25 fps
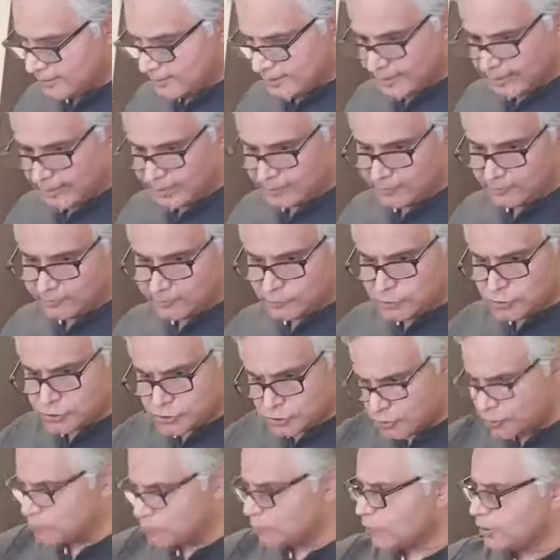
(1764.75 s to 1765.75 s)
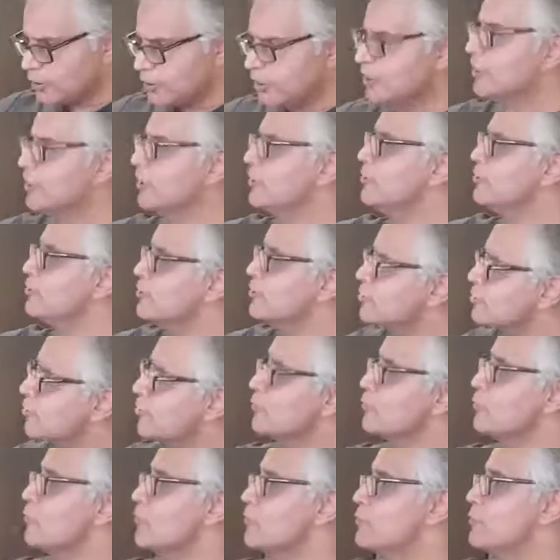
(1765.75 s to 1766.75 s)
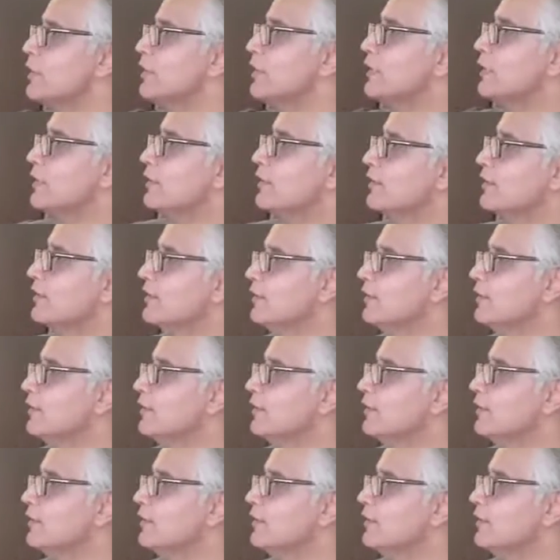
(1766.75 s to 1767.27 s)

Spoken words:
And if you don't want onion, you don't want paneer,